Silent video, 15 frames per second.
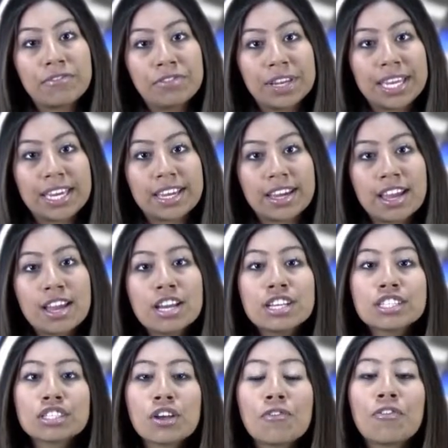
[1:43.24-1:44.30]
fling,
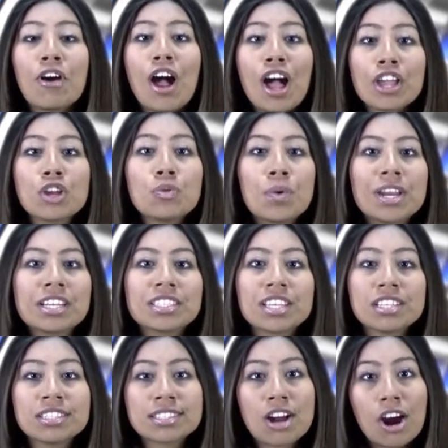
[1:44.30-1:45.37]
so for all you
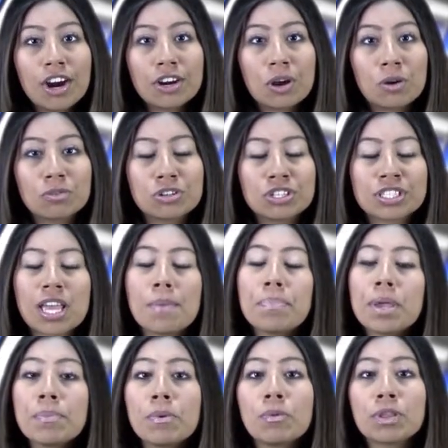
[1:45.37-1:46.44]
Renaissance card holders and
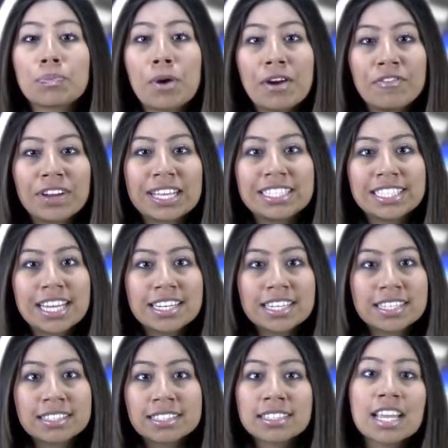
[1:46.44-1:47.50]
people with perfect
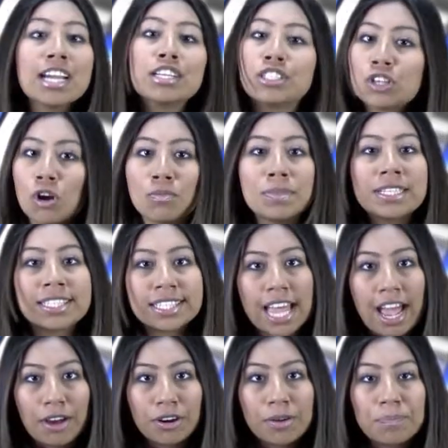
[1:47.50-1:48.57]
attendance, don't miss
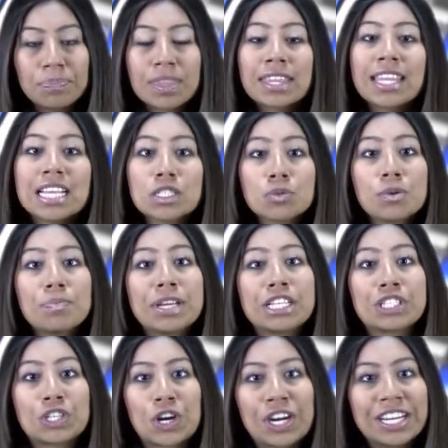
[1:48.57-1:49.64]
out. This will be
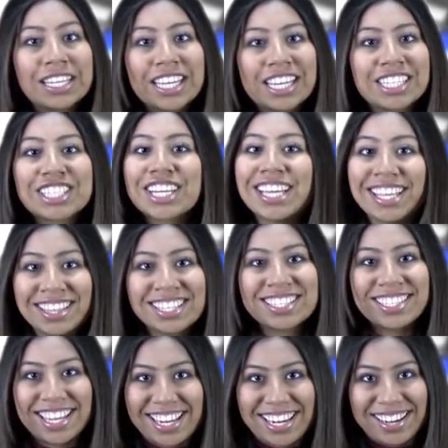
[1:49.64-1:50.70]
during lunch in the
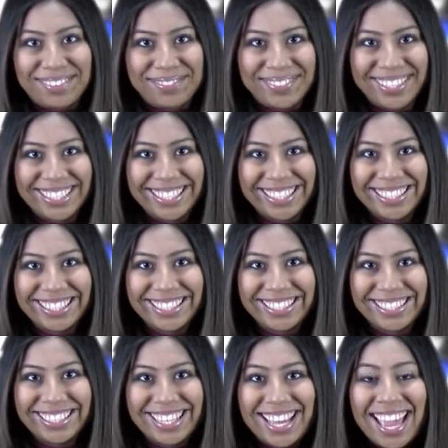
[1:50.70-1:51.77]
stadium.
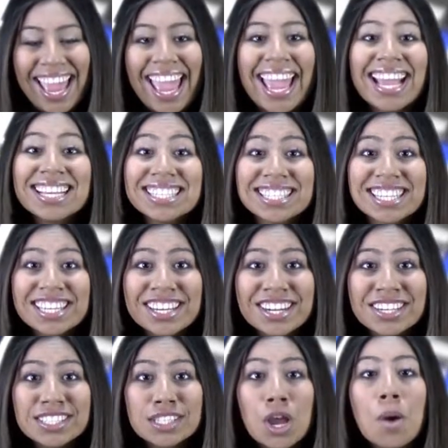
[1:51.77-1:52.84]
Hey
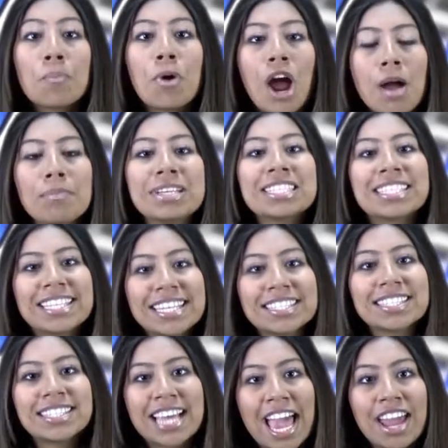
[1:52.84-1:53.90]
seniors, prom is
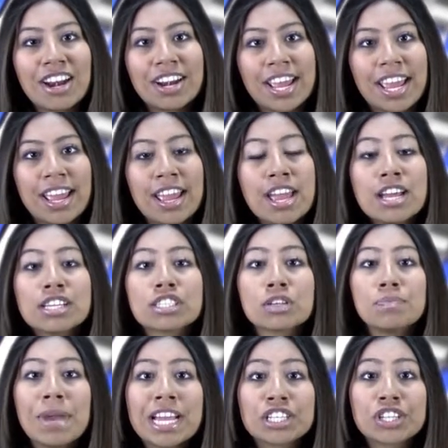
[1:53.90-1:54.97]
this Saturday, so
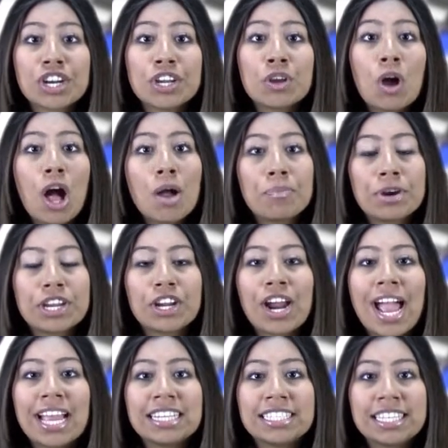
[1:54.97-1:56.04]
make sure you all bring your
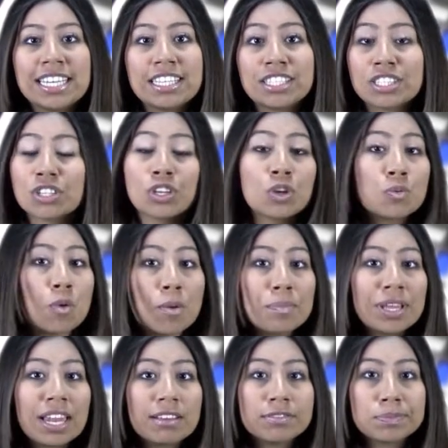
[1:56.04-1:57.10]
IDs so you won't
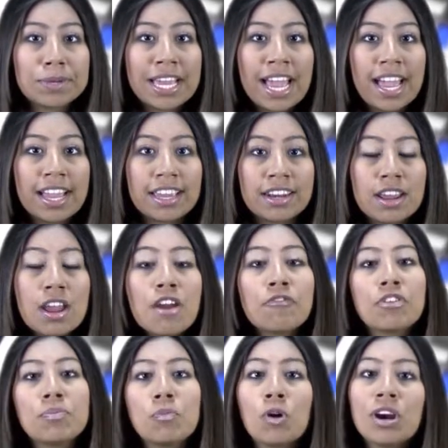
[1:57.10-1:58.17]
be left behind.
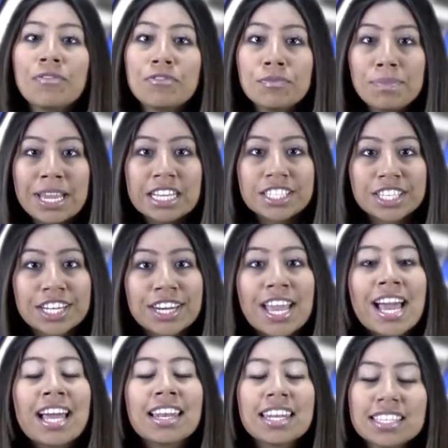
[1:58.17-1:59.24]
For more information,
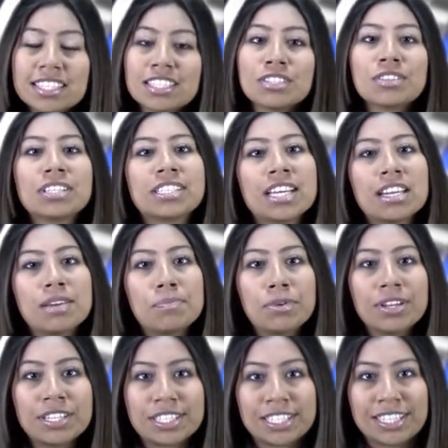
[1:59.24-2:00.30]
listen to the Daily
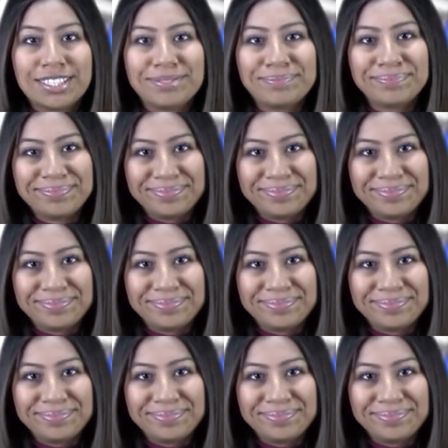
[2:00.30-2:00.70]
Bulletin.